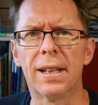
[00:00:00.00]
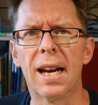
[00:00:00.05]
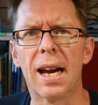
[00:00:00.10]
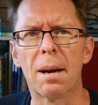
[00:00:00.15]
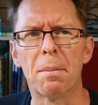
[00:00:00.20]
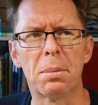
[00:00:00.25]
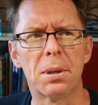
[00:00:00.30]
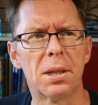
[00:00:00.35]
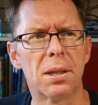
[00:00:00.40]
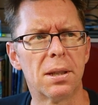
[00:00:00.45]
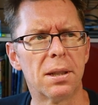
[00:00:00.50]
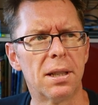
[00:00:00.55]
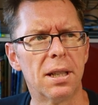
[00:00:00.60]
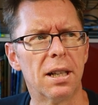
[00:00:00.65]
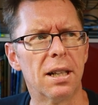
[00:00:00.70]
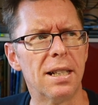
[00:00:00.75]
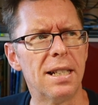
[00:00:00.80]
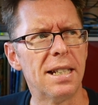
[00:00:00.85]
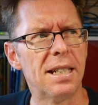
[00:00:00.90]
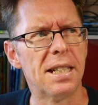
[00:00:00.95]
of gaps
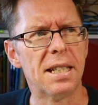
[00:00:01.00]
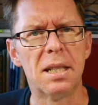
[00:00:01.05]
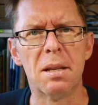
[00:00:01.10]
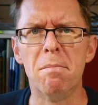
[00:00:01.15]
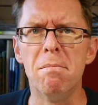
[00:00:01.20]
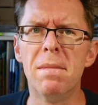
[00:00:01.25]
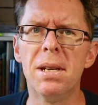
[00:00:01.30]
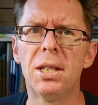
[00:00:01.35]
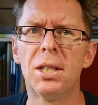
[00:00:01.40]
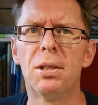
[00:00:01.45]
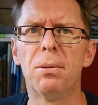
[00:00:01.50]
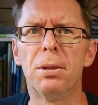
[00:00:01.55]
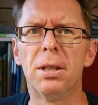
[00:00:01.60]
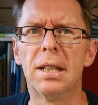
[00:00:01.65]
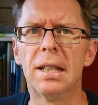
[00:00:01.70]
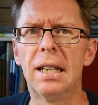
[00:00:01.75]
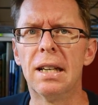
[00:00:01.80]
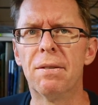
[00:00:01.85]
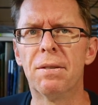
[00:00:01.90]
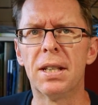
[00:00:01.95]
that I needed to miss the
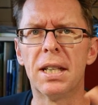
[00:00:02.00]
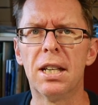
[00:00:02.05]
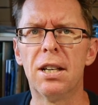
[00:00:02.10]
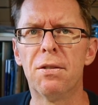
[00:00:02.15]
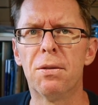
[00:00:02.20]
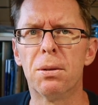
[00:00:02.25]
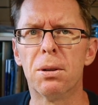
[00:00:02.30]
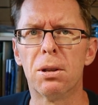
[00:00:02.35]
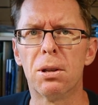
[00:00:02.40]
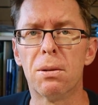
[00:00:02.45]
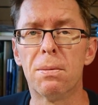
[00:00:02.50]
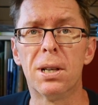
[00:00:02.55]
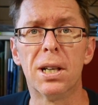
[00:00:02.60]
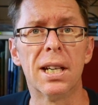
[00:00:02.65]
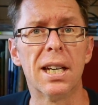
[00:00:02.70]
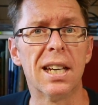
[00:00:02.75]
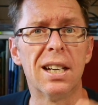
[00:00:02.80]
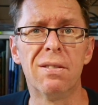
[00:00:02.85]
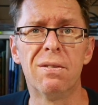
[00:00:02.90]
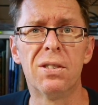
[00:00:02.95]
one on the left and go for one on the
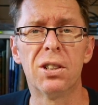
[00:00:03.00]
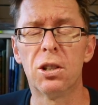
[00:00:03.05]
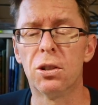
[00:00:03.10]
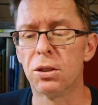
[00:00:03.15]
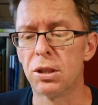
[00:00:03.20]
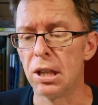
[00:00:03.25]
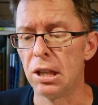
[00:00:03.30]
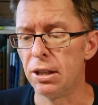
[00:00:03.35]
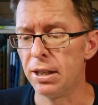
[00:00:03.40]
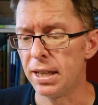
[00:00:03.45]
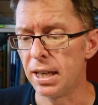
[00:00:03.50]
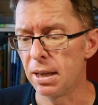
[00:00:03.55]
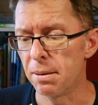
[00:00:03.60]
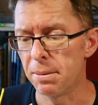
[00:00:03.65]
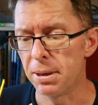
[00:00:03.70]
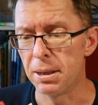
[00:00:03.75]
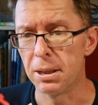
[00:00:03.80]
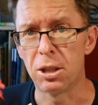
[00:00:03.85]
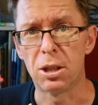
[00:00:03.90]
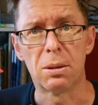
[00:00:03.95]
right and forgot to line
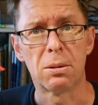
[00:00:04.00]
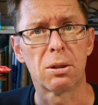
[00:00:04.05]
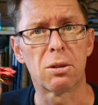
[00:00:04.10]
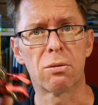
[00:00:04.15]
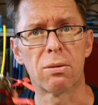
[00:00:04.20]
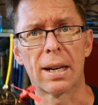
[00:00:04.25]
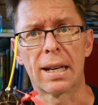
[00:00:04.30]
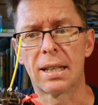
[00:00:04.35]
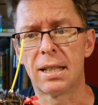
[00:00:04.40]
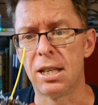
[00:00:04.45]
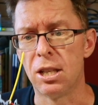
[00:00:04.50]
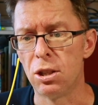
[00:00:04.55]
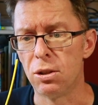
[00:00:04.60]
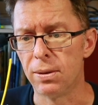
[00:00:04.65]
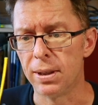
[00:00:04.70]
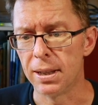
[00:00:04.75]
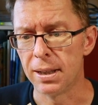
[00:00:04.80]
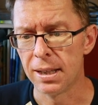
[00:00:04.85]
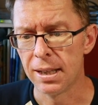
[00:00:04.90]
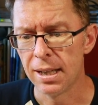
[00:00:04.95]
up and just cracked
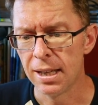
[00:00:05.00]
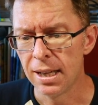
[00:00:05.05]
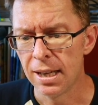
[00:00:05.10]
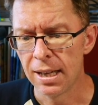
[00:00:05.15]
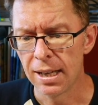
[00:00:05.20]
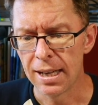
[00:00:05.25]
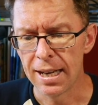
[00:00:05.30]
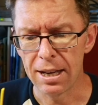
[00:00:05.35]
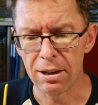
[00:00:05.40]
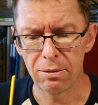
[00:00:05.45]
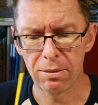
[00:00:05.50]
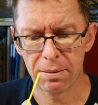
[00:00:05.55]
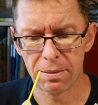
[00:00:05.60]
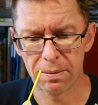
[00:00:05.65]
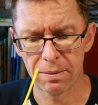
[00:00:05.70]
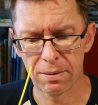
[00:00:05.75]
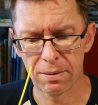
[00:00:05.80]
into it. Now,